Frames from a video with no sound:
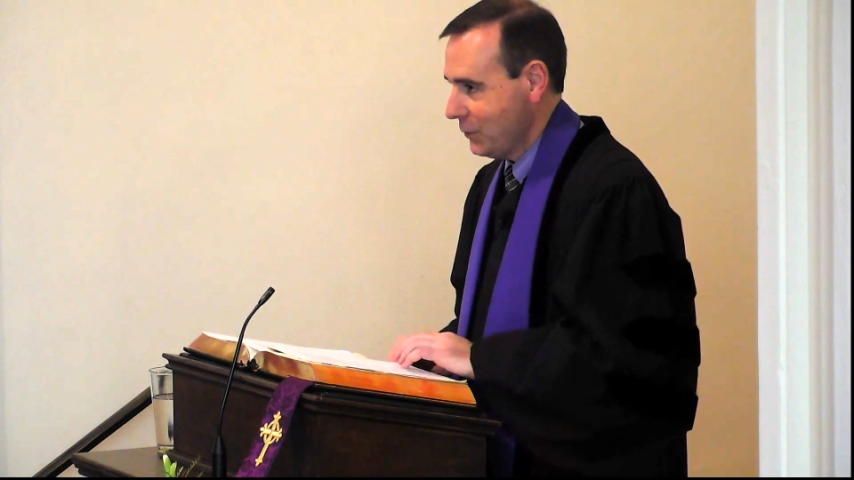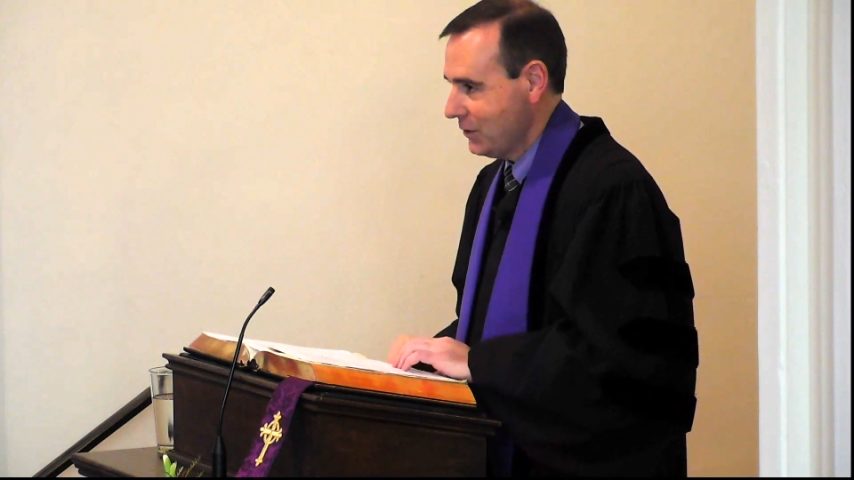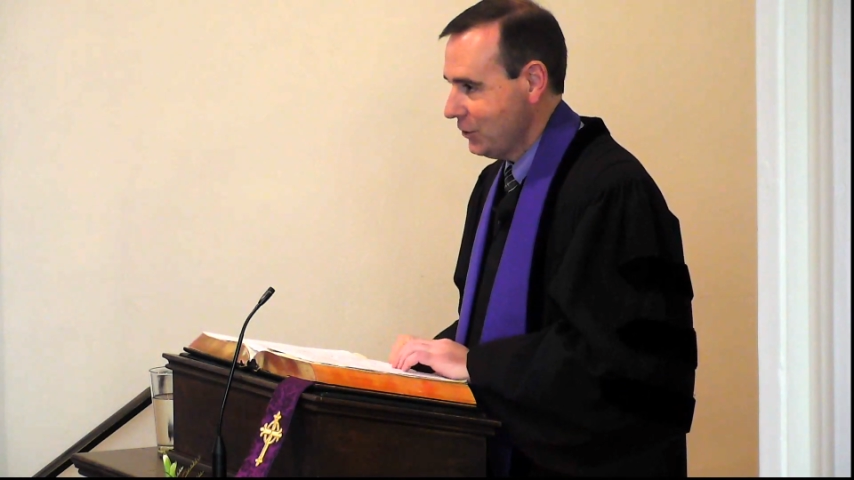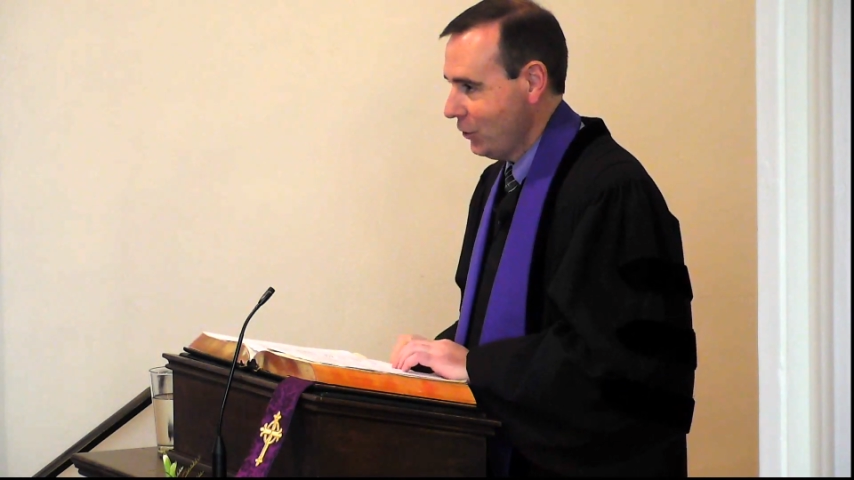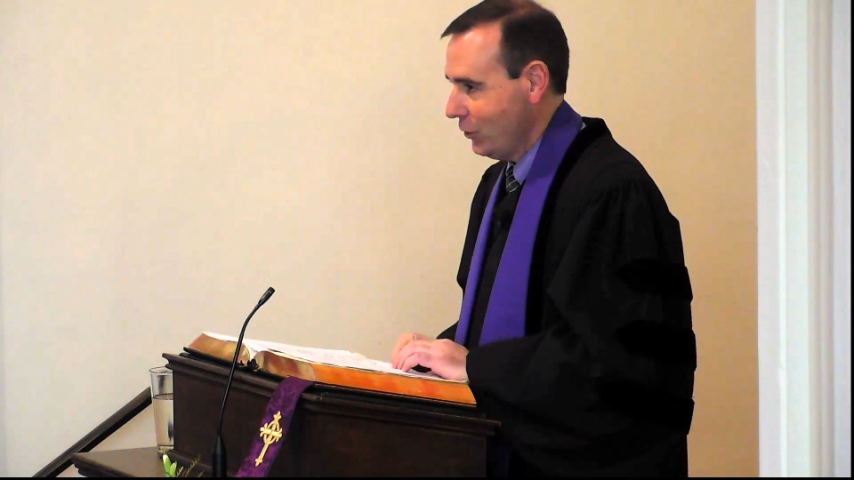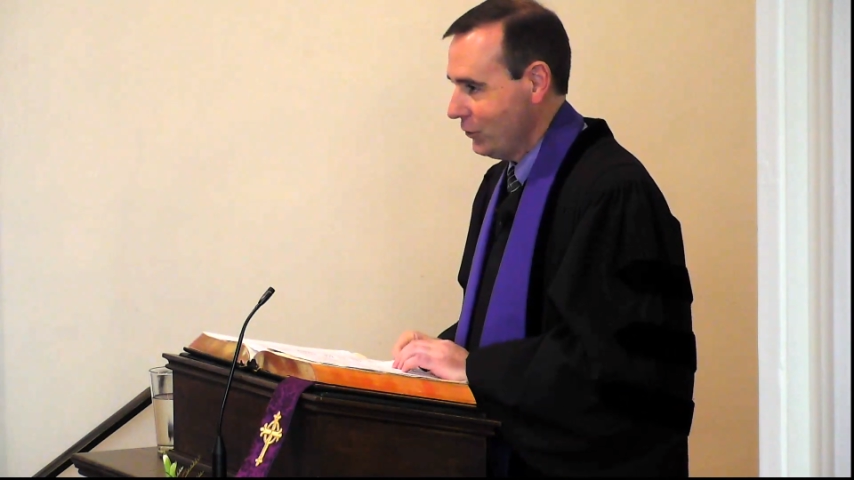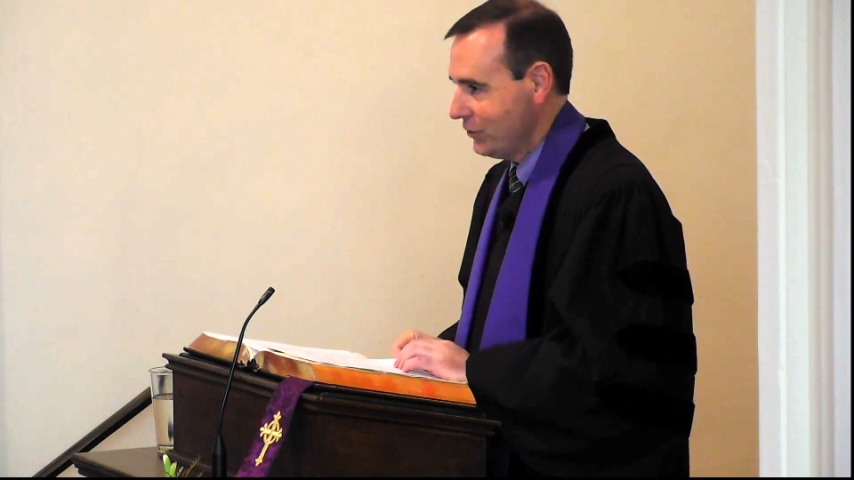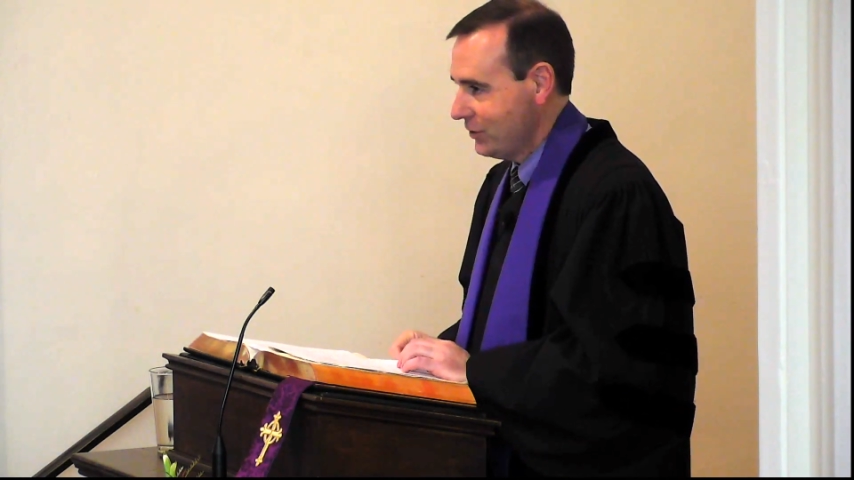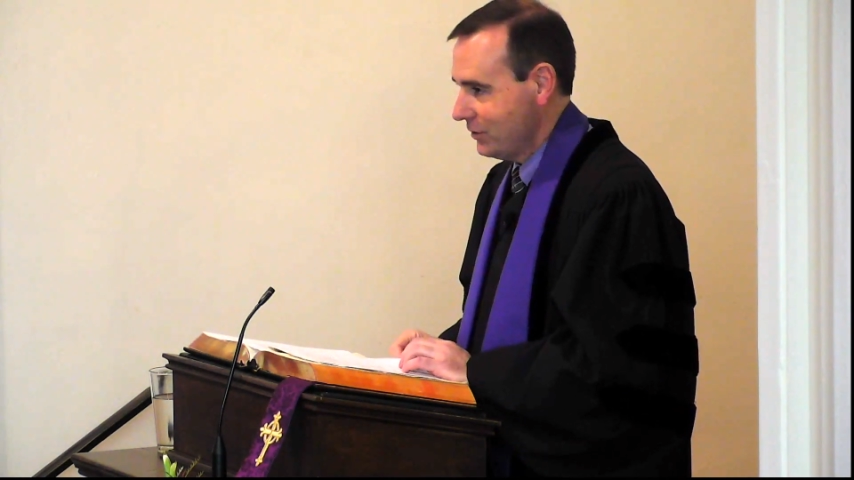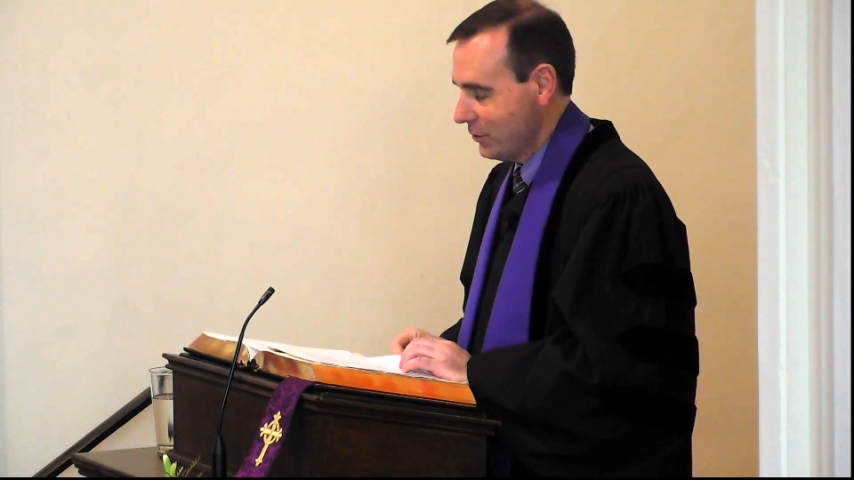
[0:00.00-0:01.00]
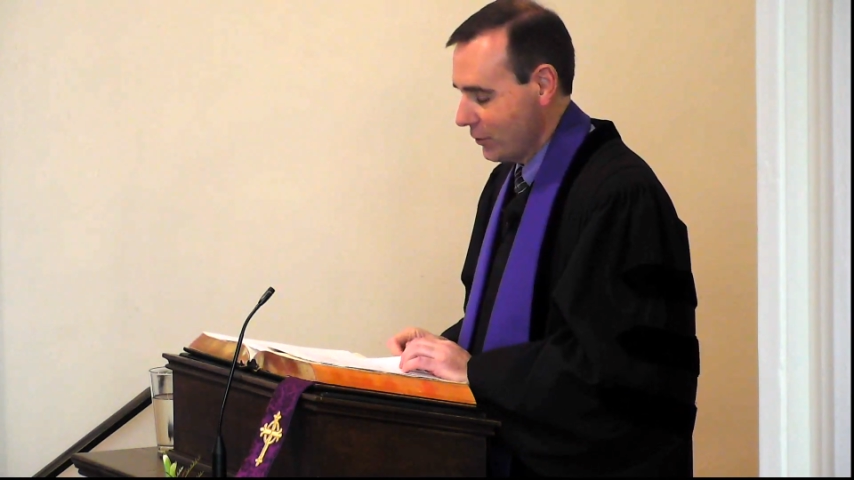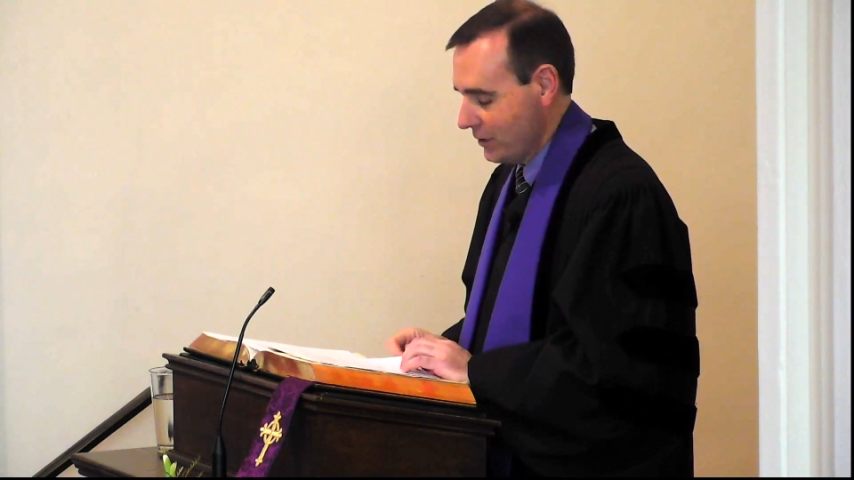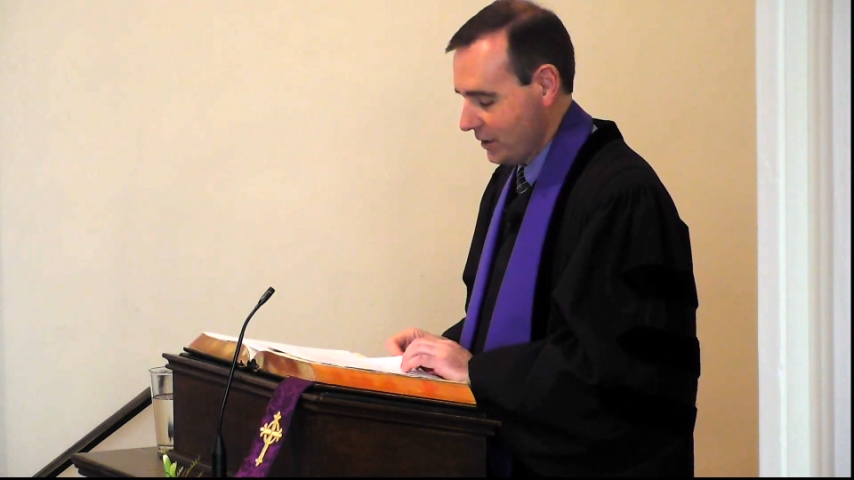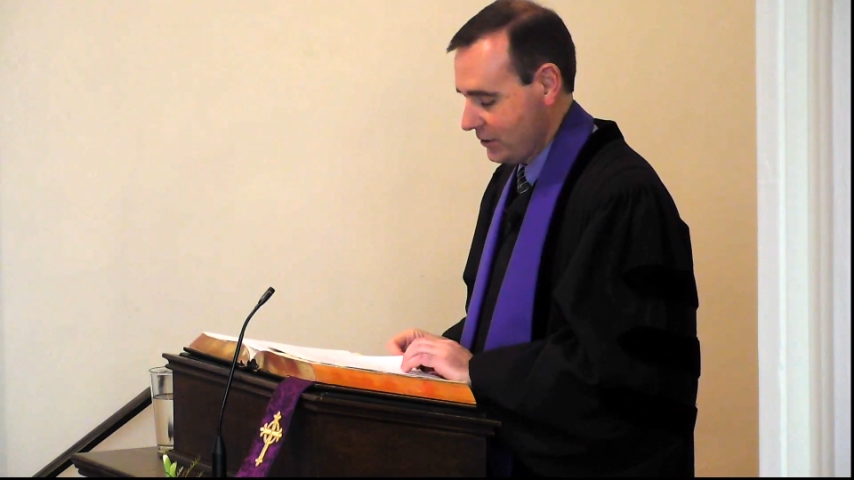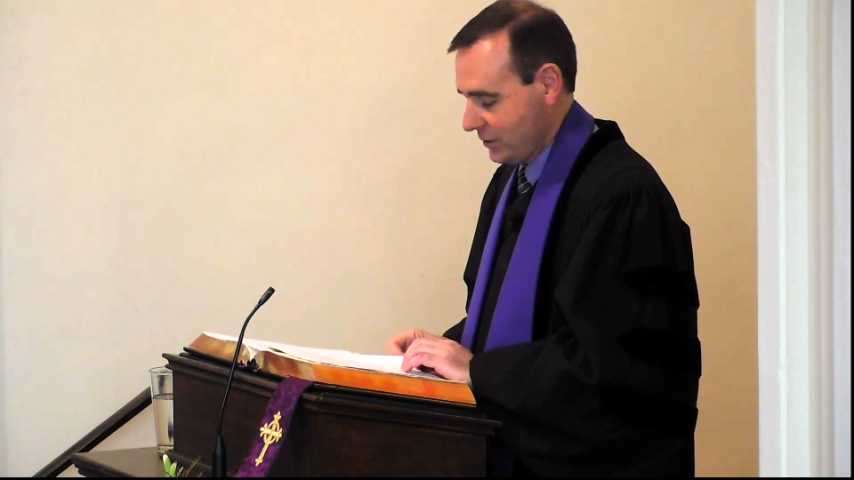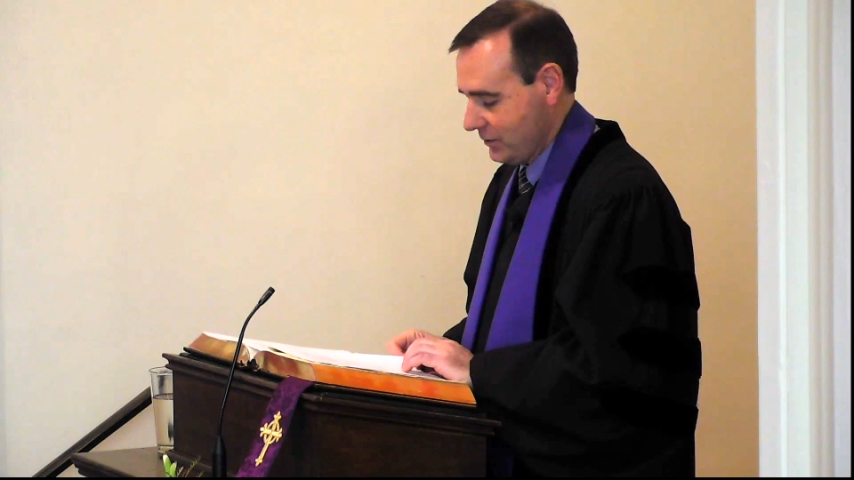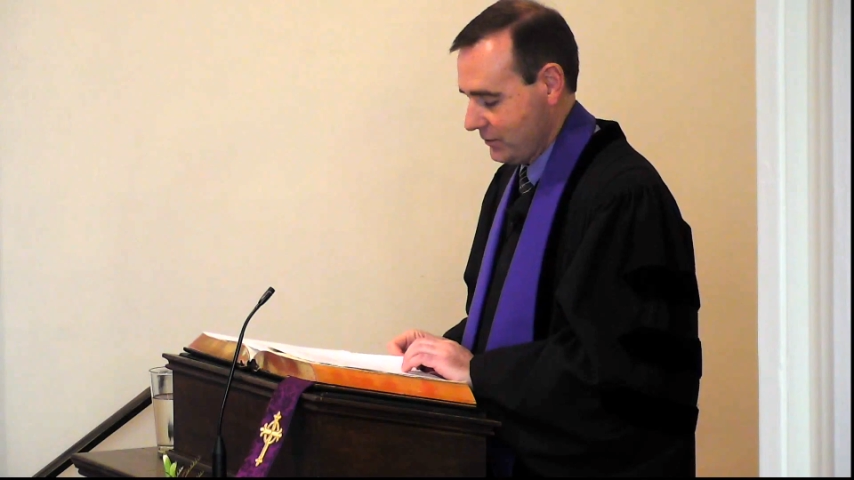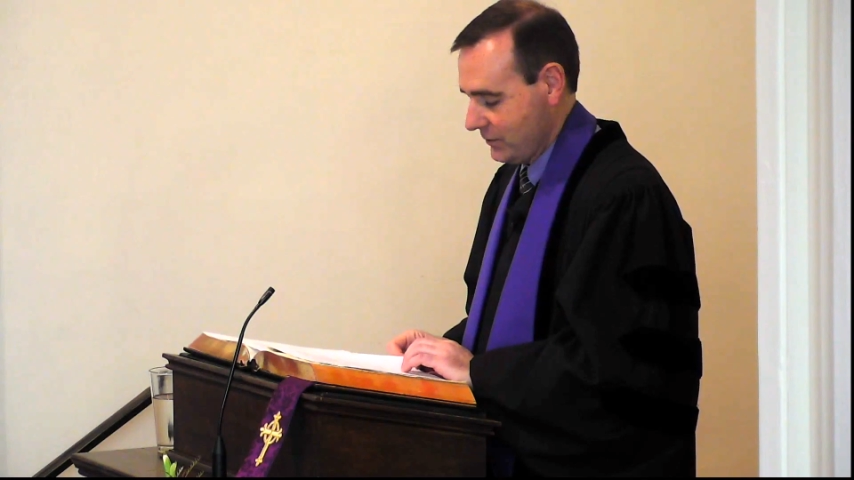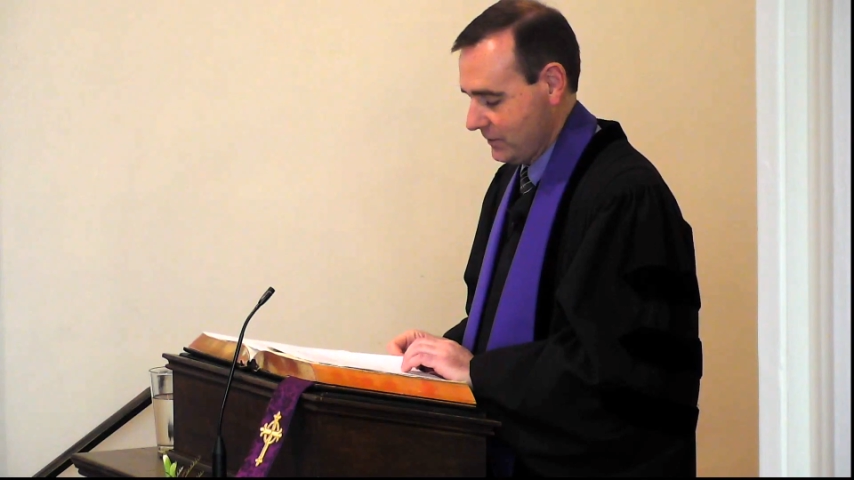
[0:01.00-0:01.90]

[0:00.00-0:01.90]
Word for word: indulge your addictions.